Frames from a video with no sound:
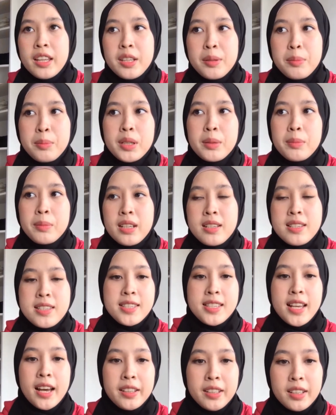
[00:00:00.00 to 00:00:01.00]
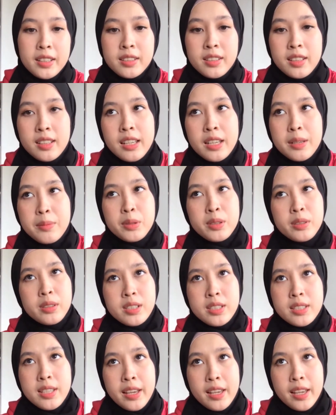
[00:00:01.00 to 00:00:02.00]
And when I signed under a label,
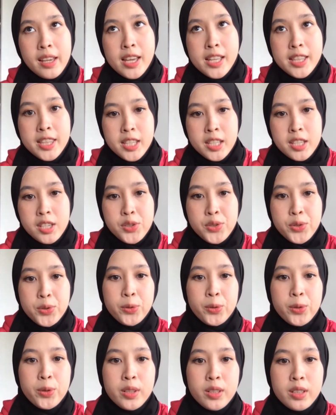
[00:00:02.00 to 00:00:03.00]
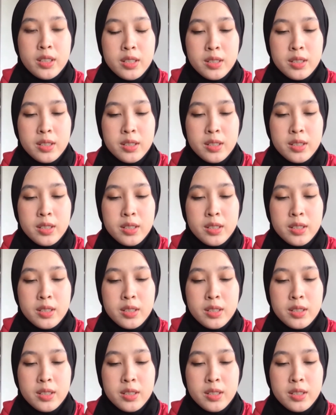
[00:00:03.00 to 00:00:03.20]
it's like 18 years old.